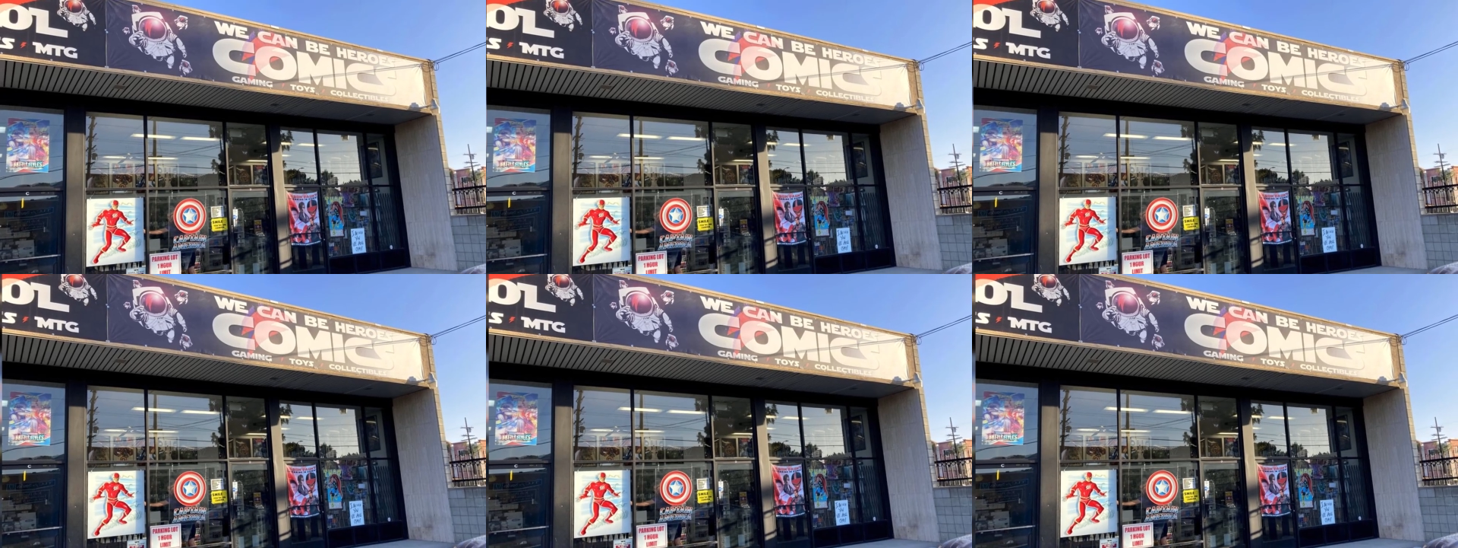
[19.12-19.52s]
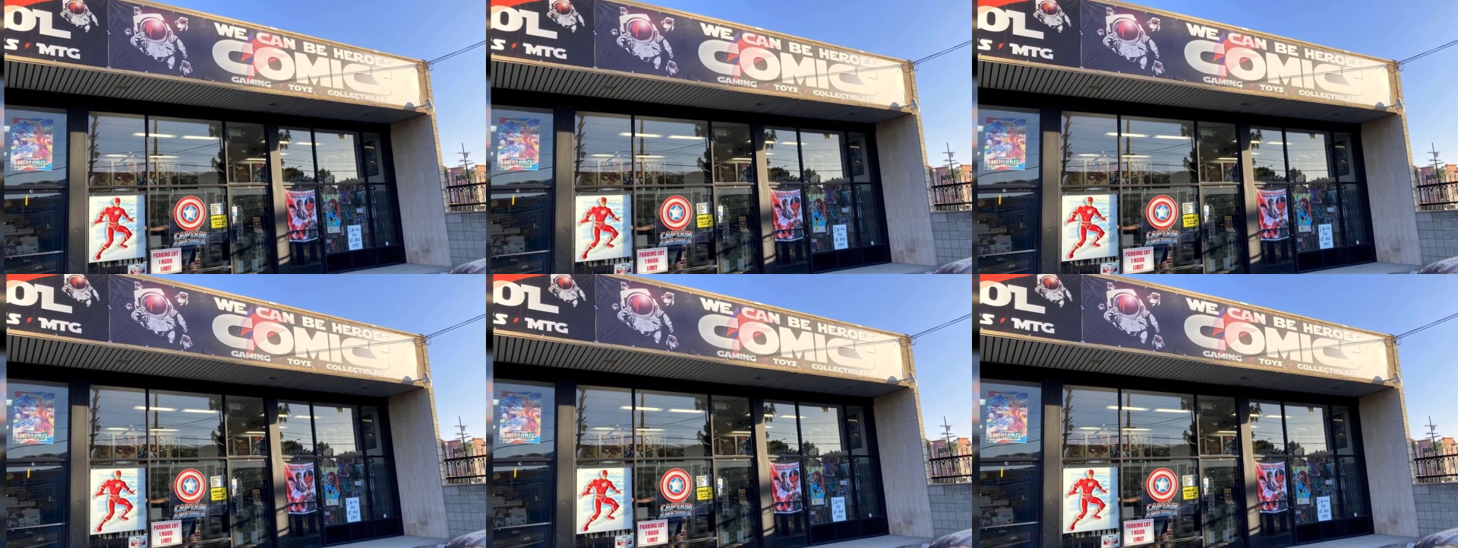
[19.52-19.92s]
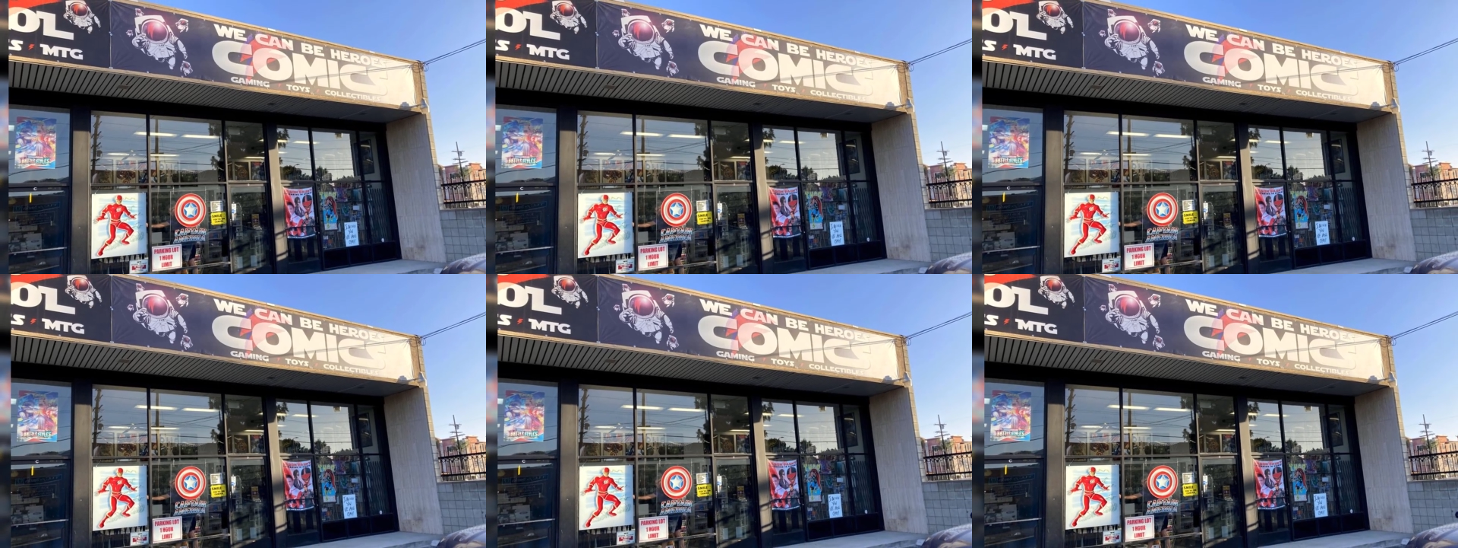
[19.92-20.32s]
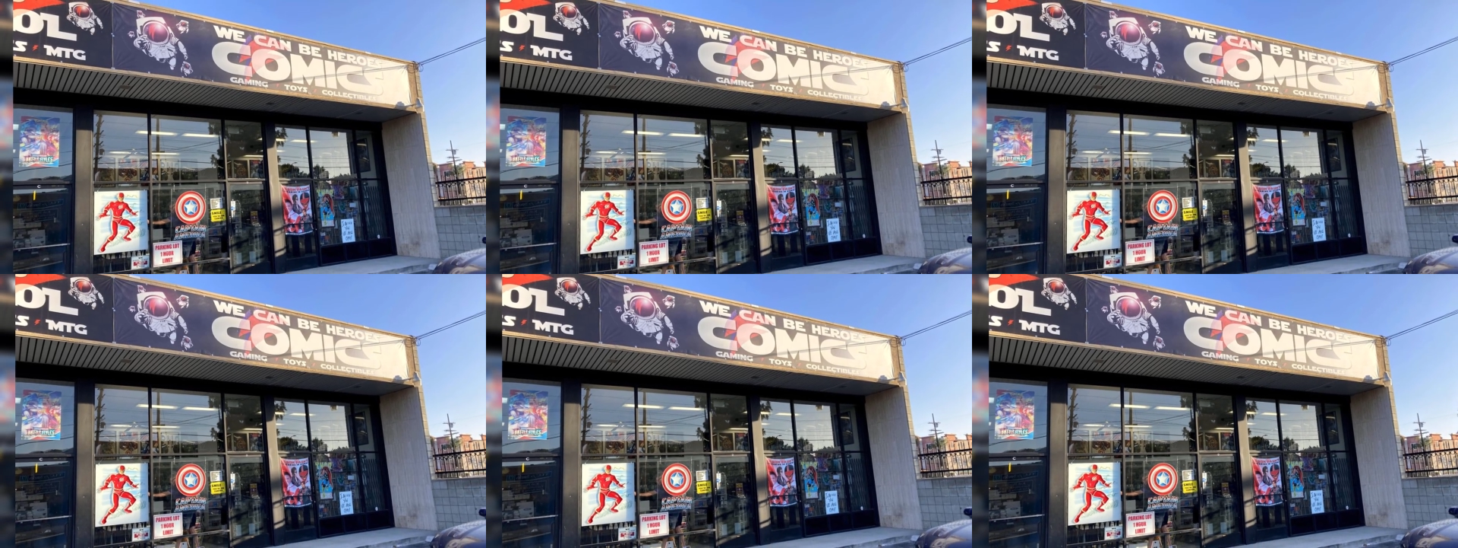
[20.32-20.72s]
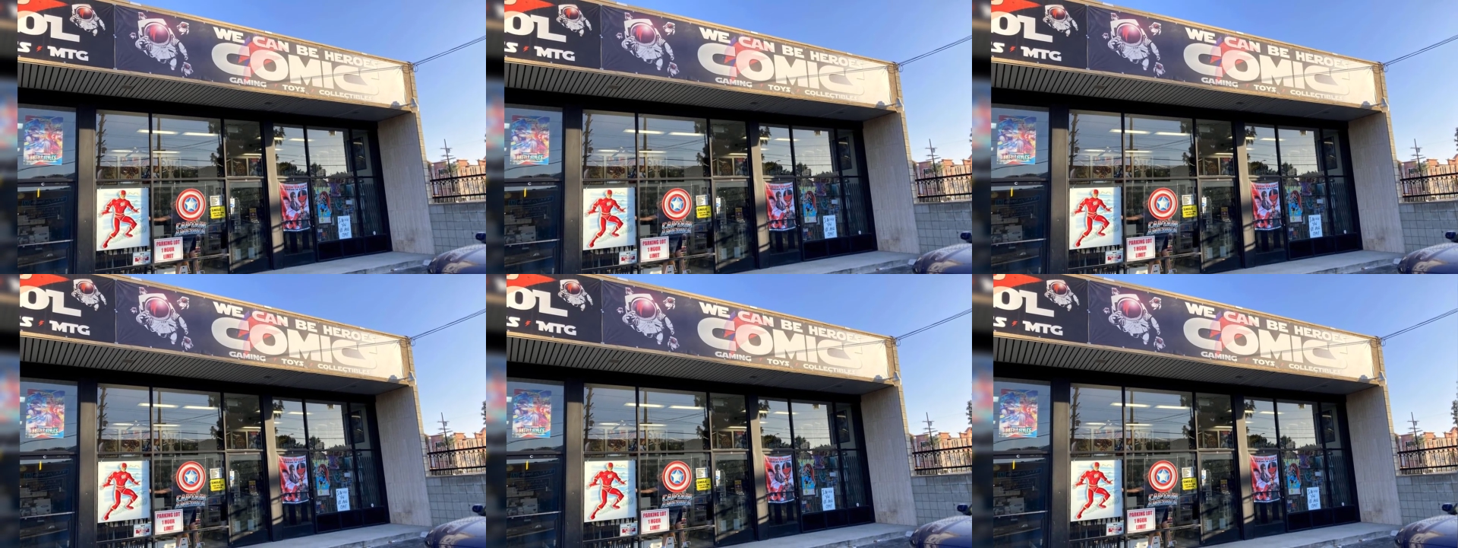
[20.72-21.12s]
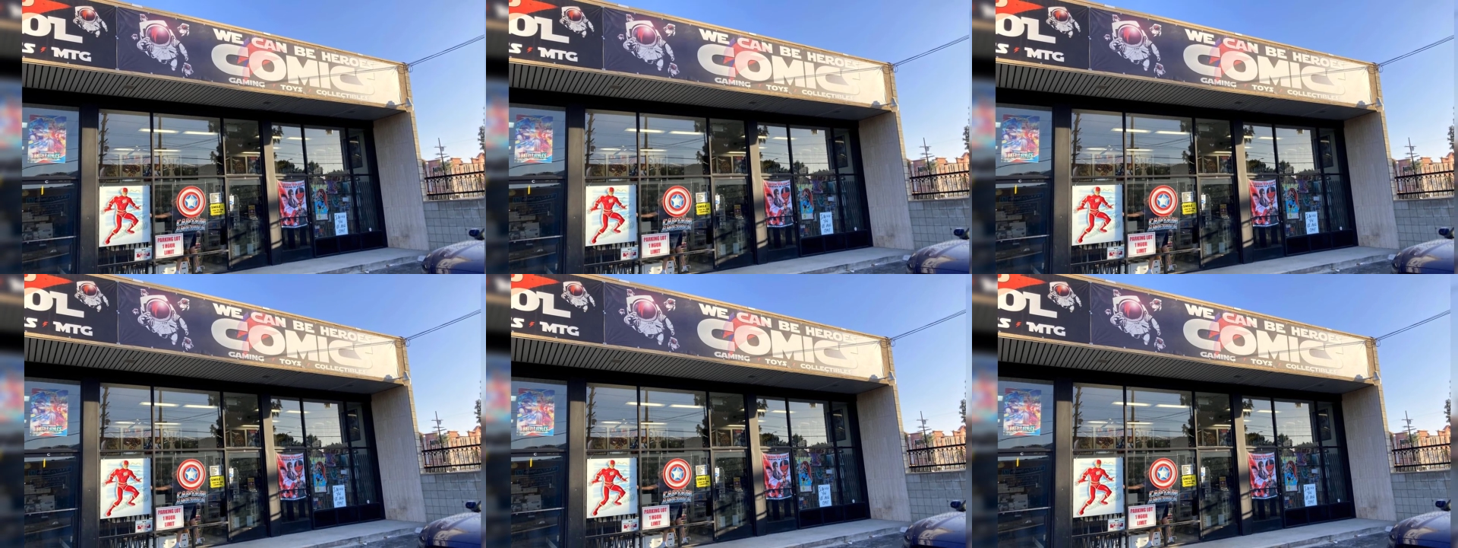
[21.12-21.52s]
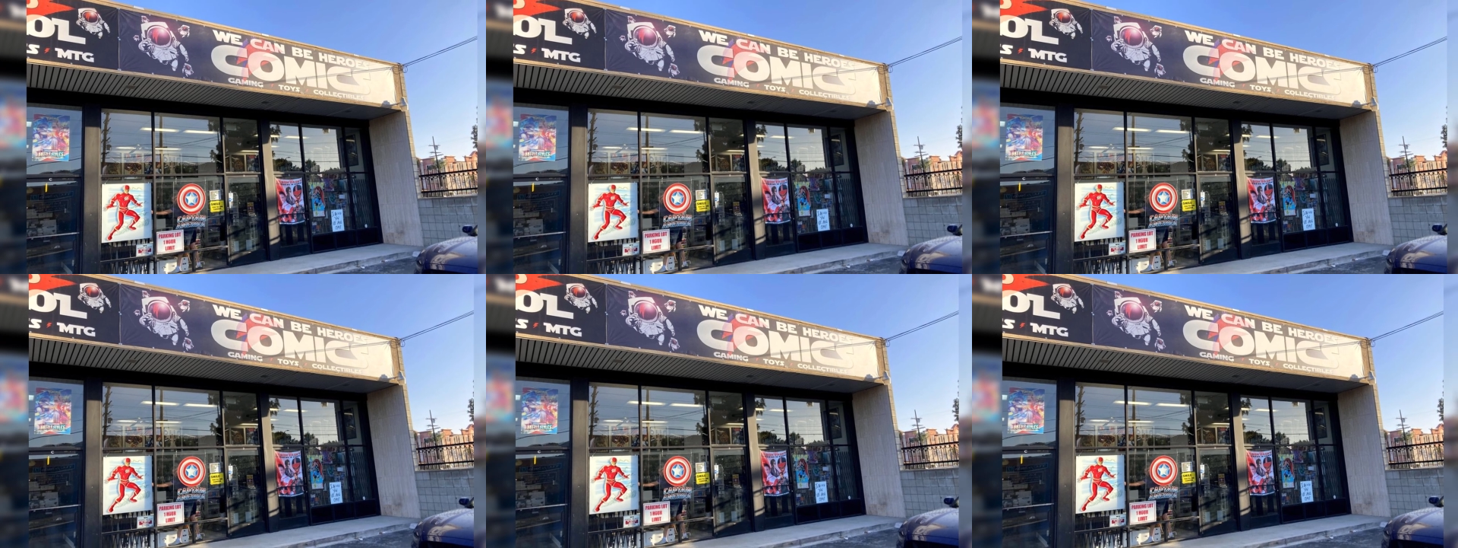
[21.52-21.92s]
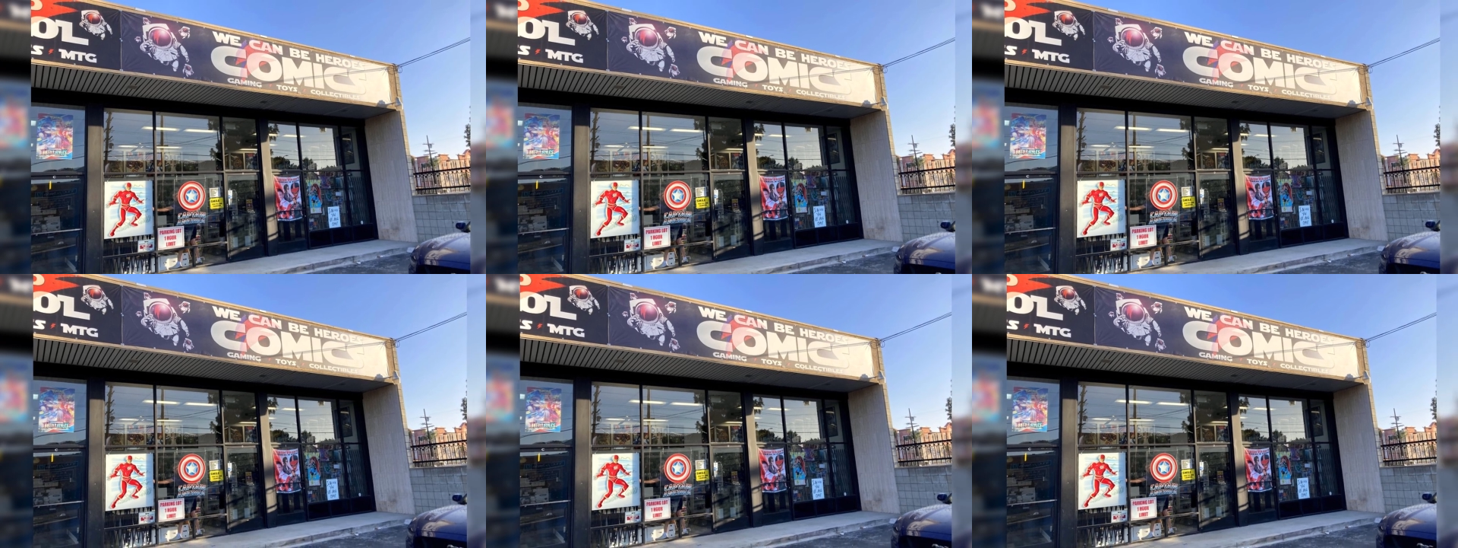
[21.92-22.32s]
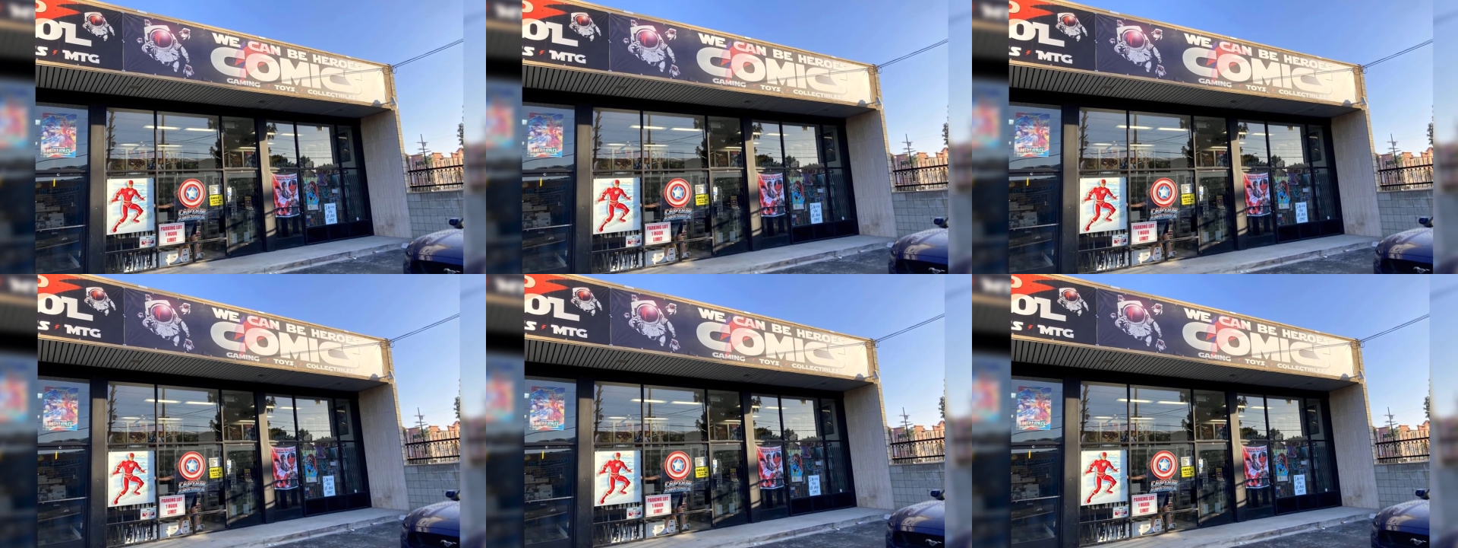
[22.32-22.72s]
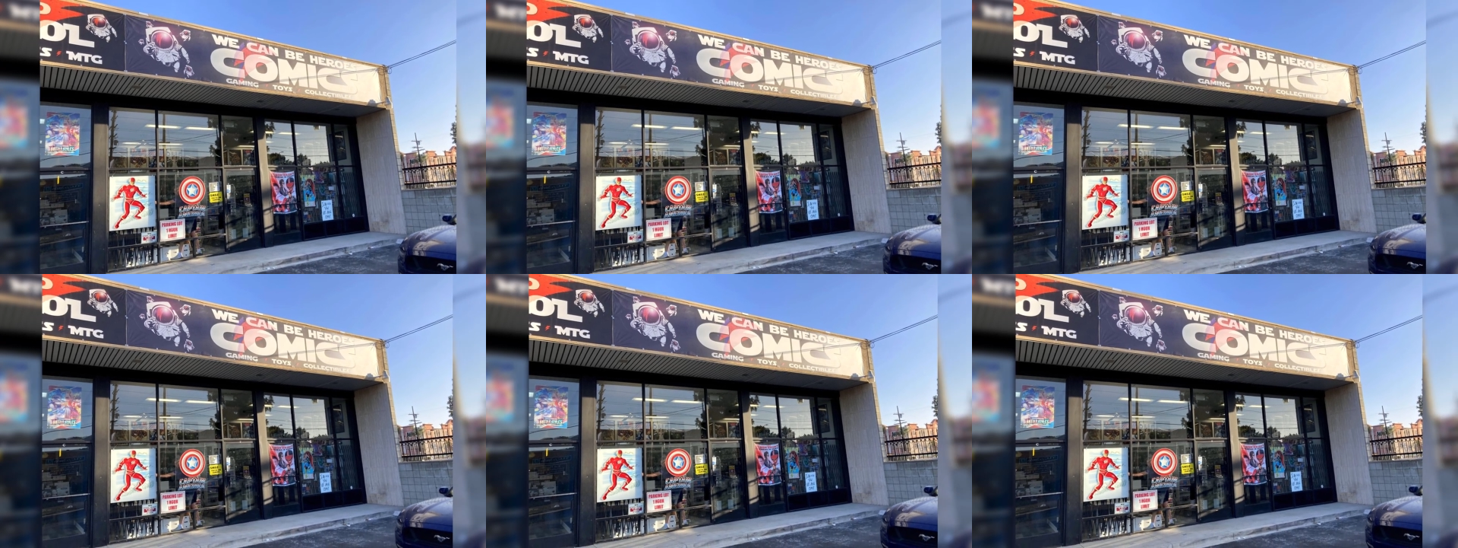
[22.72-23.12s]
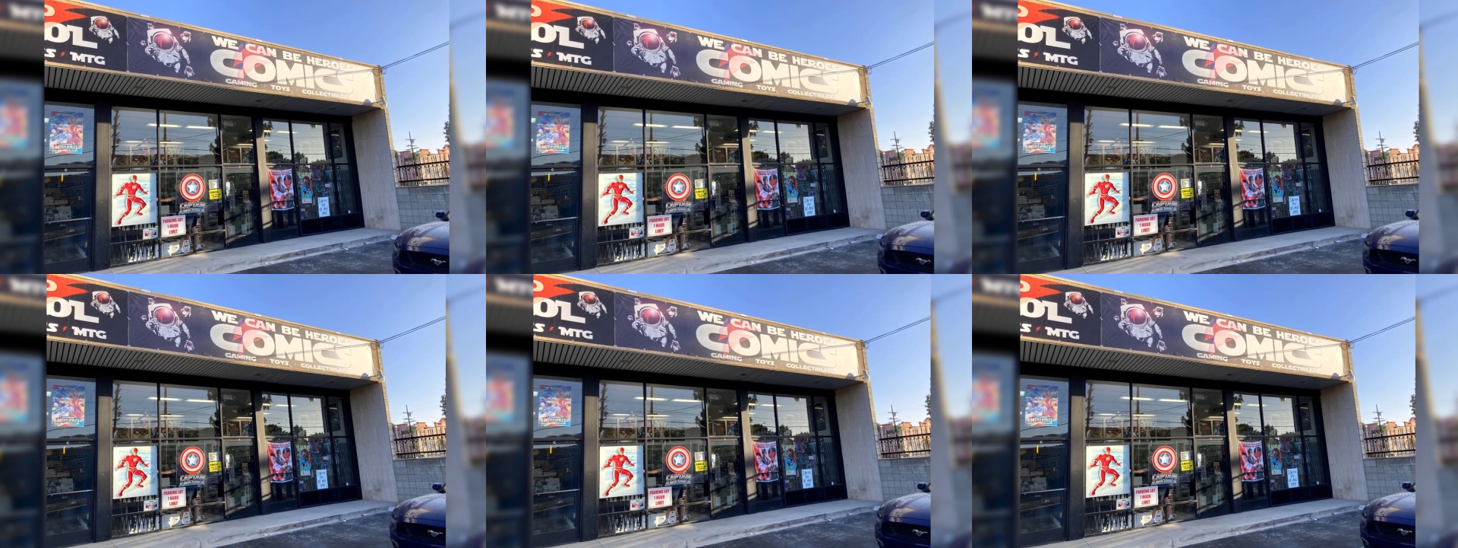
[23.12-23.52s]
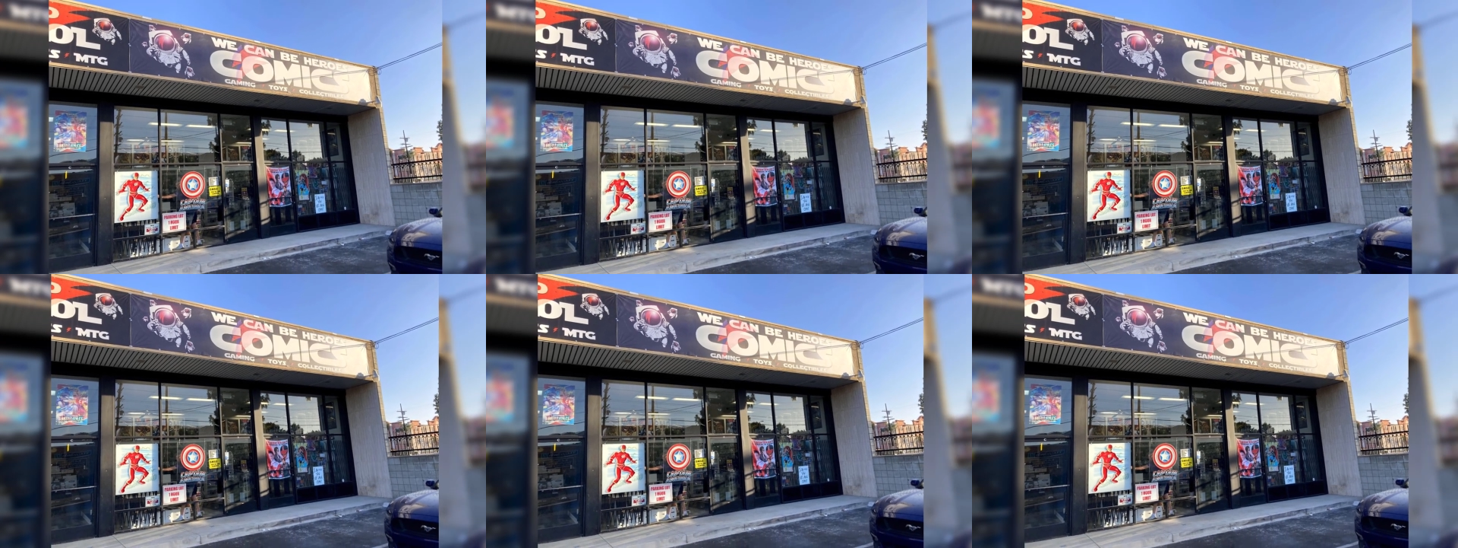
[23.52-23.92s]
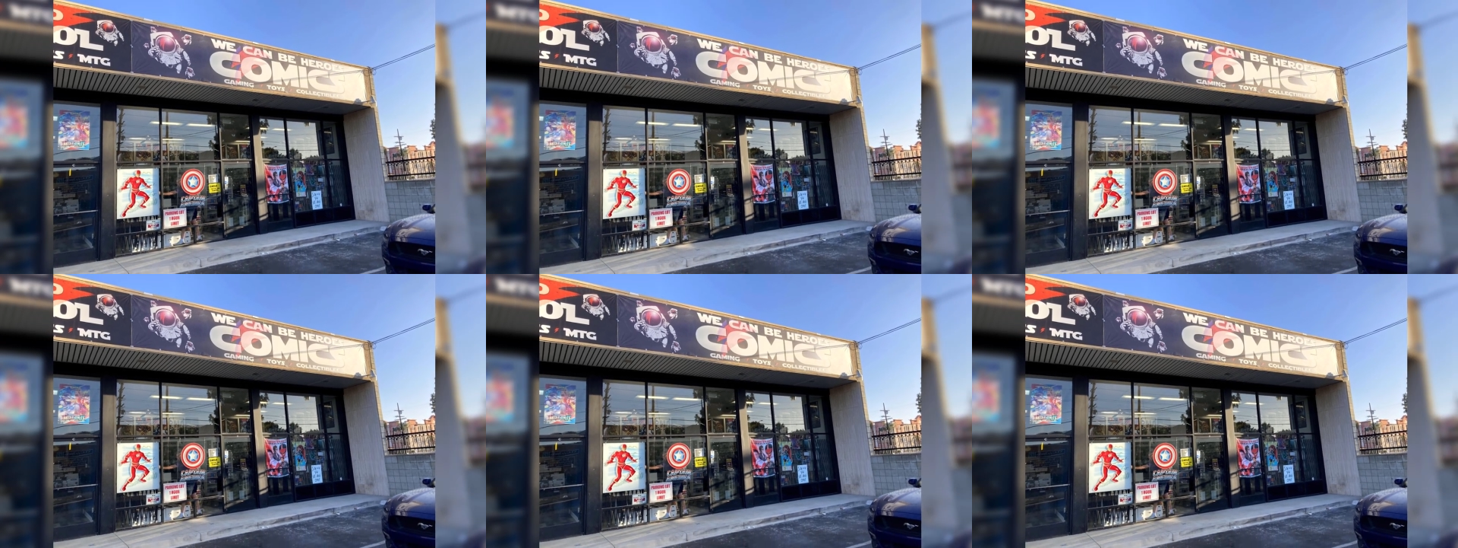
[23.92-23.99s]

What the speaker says: [unreadable: no face in view]